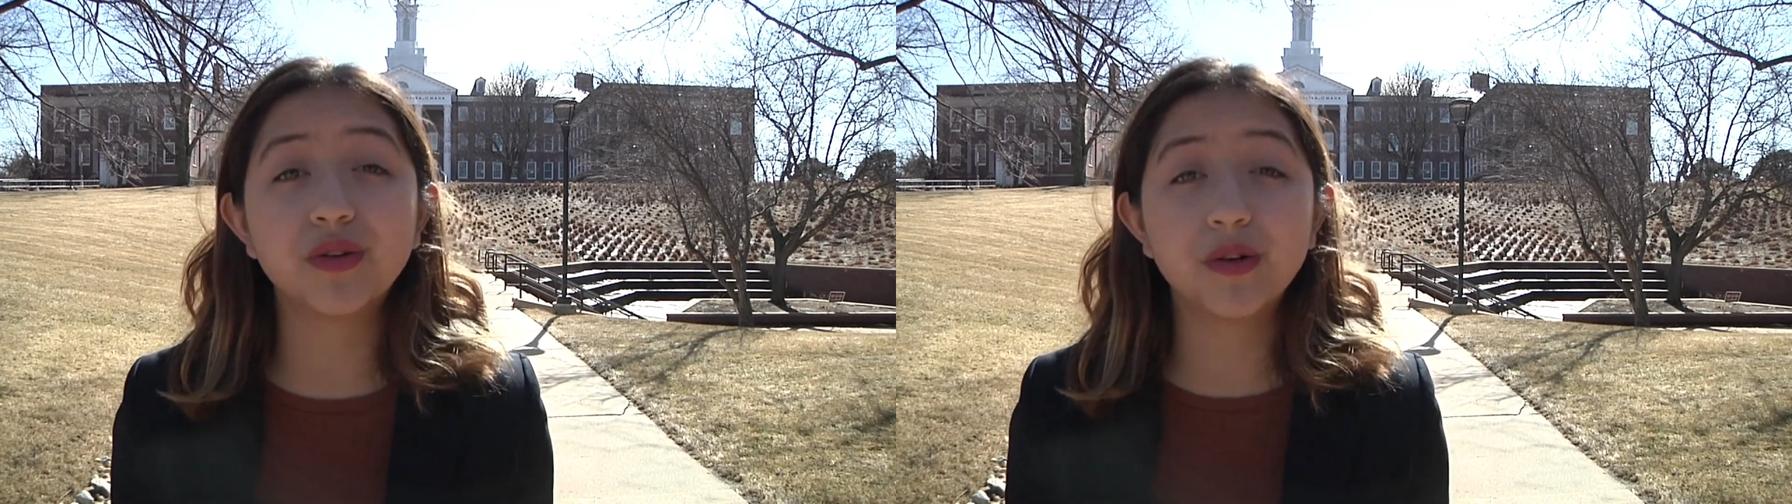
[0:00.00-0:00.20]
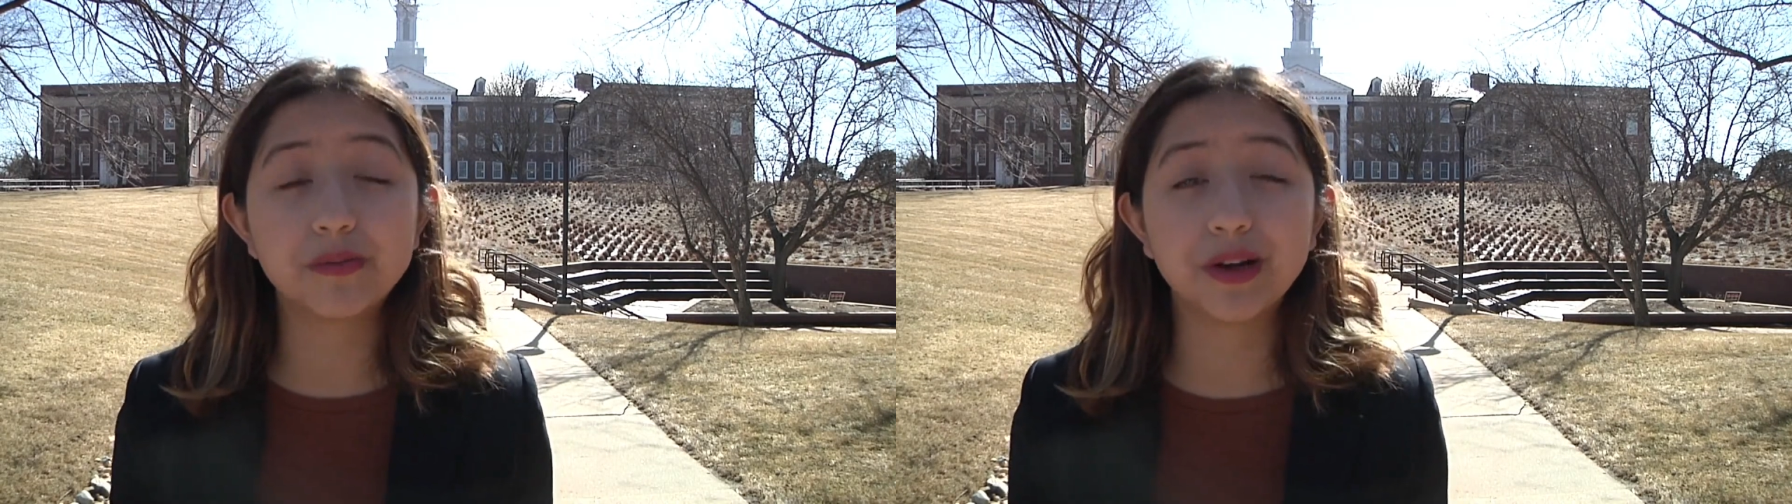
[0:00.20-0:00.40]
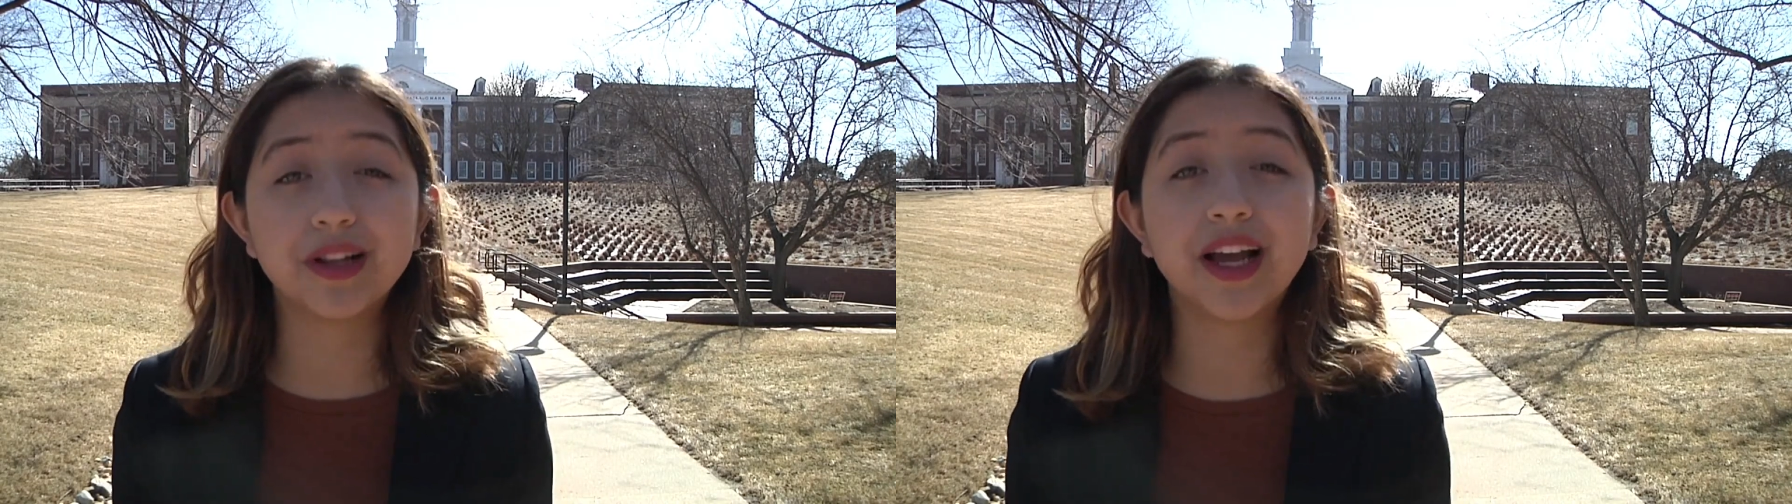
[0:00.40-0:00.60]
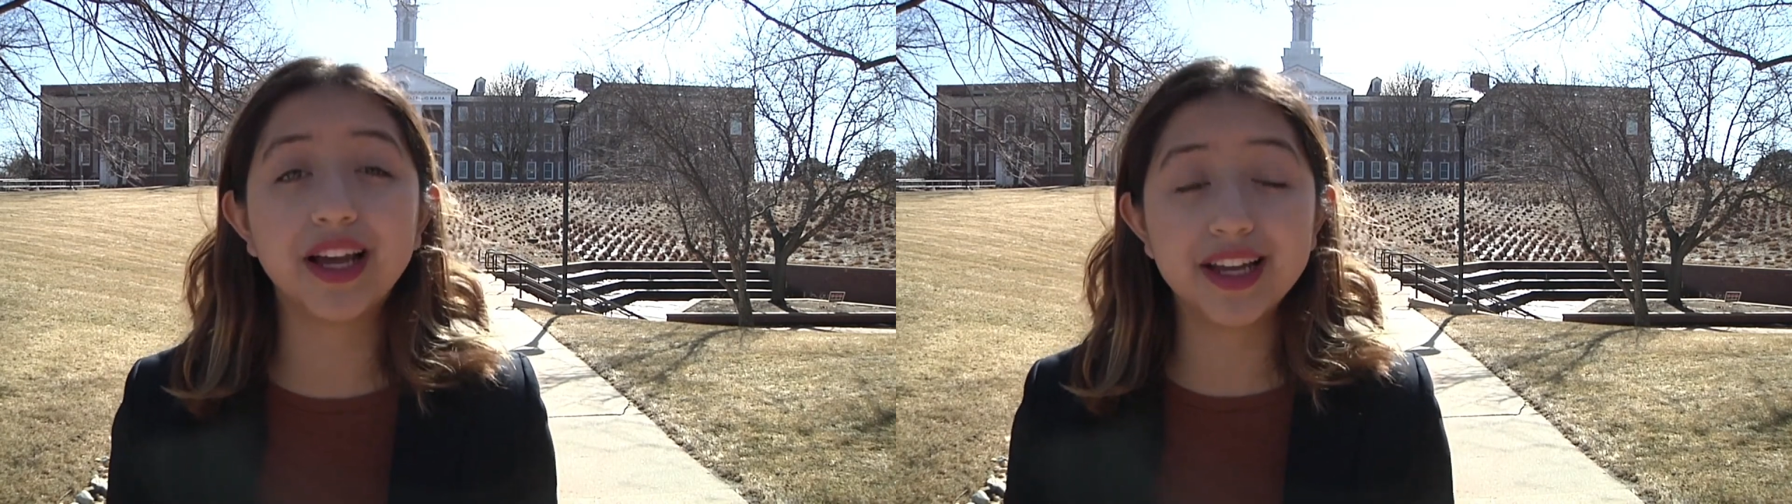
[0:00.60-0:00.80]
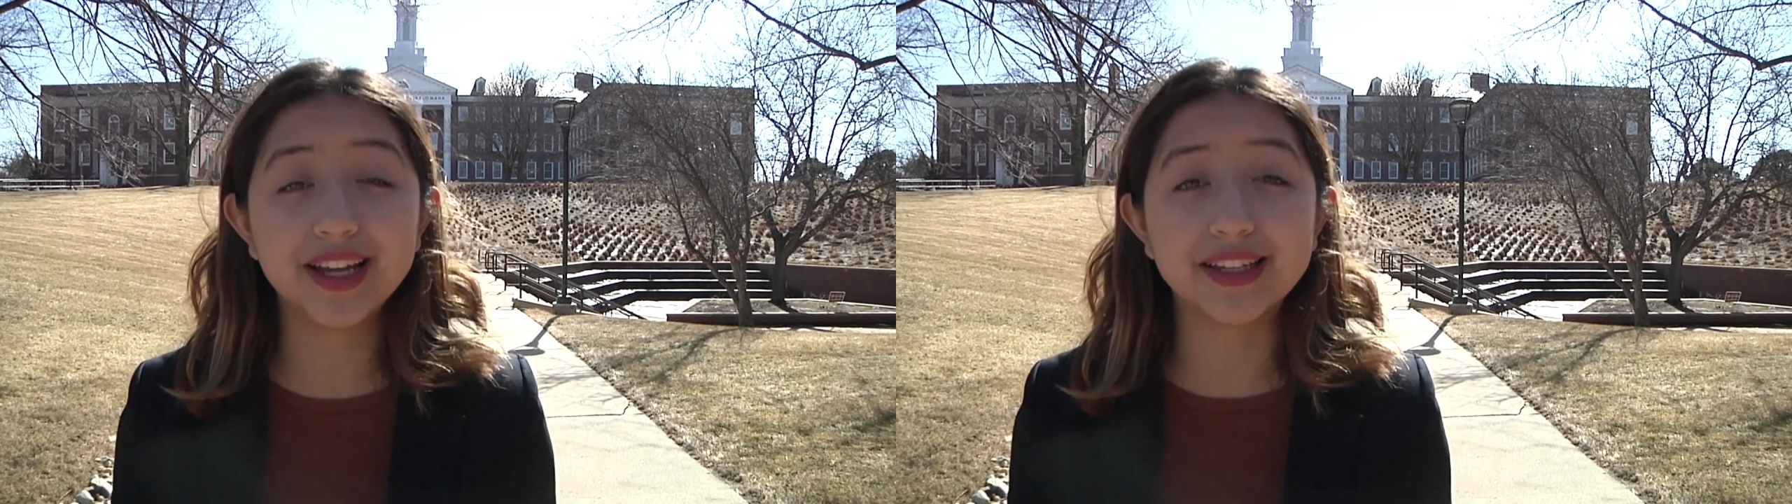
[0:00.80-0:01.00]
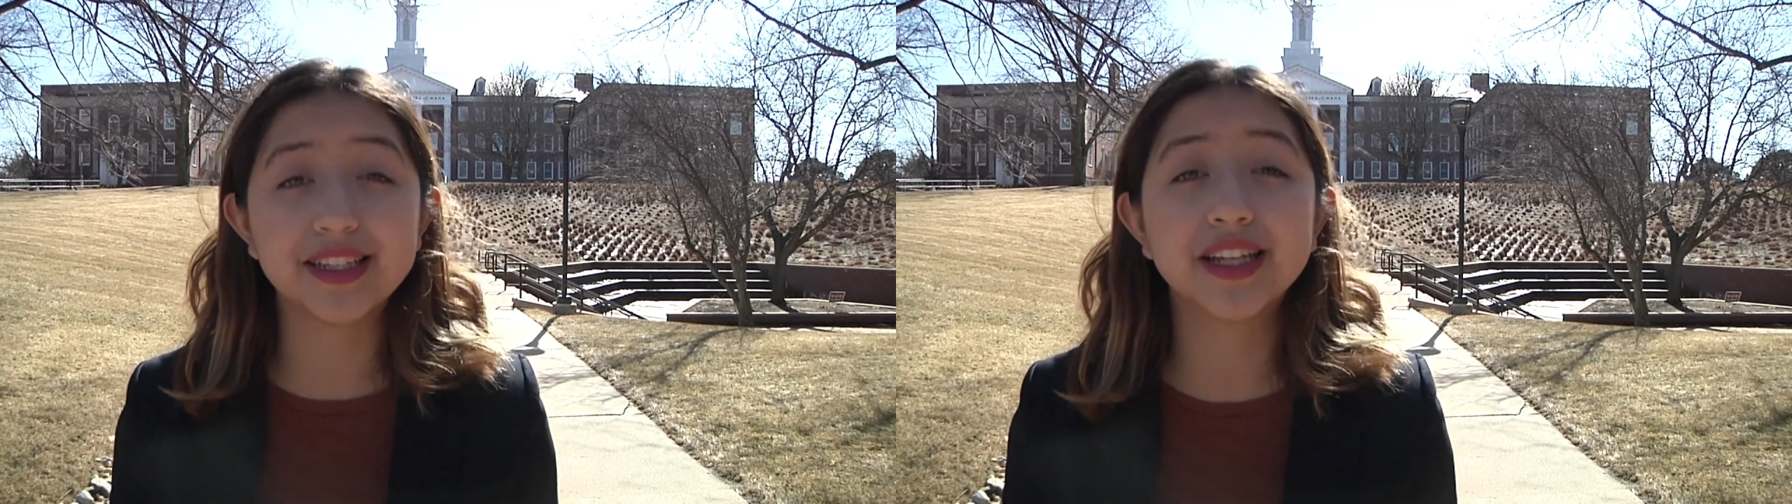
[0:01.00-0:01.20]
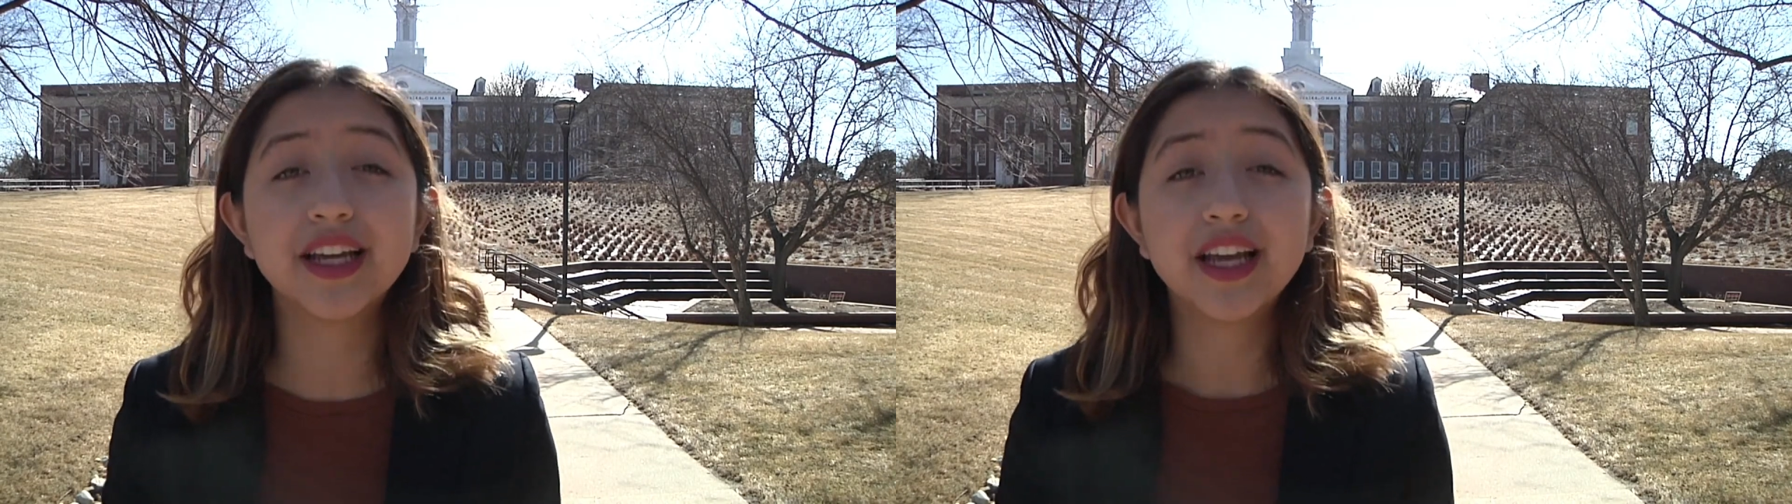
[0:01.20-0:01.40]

or bill at hand.